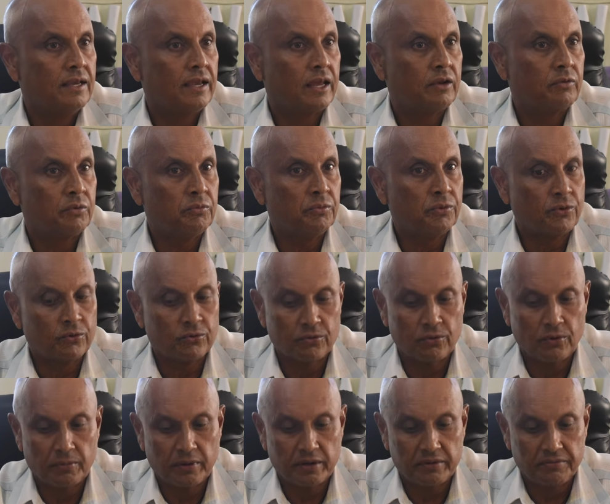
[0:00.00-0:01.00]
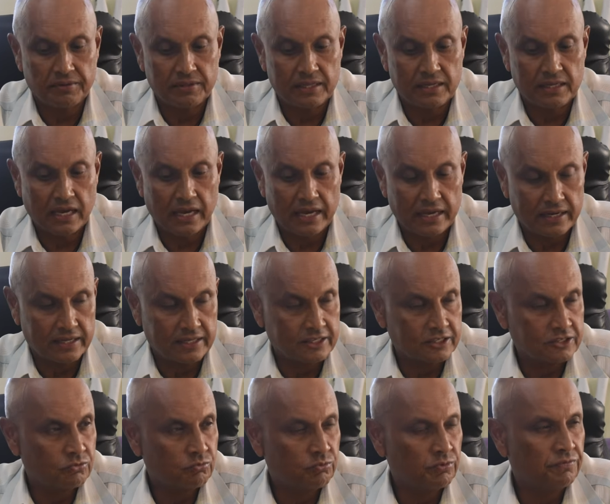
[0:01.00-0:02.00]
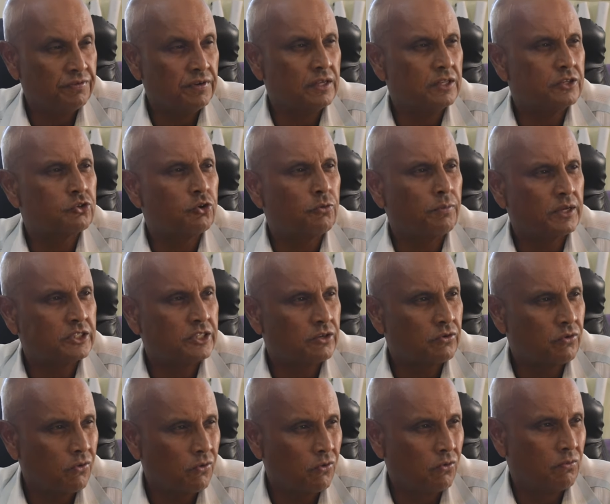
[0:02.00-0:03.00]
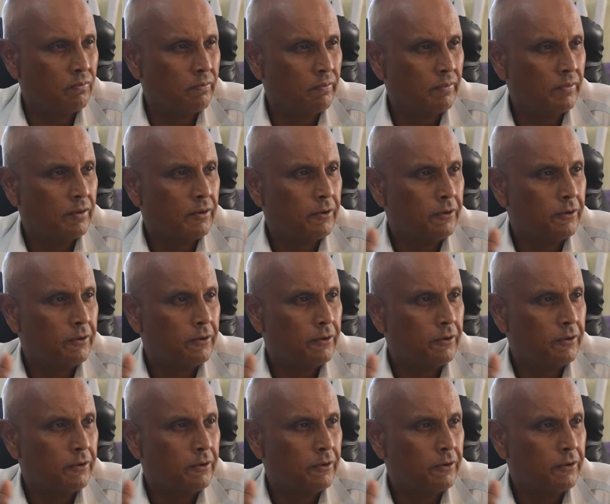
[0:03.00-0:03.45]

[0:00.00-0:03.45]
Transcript: And when we go to Lomaiviti Islands, we feel so much at home.